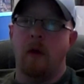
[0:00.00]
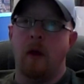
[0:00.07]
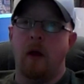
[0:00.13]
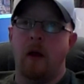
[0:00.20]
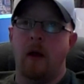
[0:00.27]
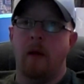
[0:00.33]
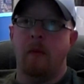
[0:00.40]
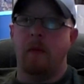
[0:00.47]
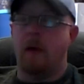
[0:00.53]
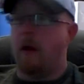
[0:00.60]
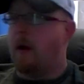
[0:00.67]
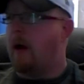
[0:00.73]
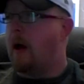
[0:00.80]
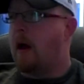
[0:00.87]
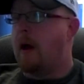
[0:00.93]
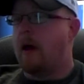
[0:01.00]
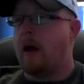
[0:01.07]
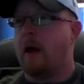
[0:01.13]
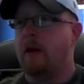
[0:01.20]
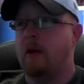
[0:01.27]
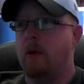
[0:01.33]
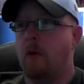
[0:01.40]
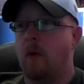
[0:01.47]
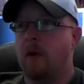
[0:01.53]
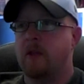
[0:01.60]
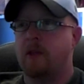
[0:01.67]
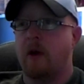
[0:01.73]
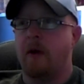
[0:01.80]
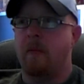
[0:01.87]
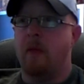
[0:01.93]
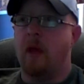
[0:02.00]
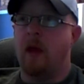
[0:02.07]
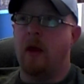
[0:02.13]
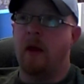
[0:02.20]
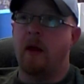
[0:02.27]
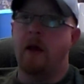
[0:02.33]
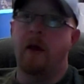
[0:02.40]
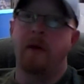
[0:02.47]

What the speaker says: I do want to try to meet.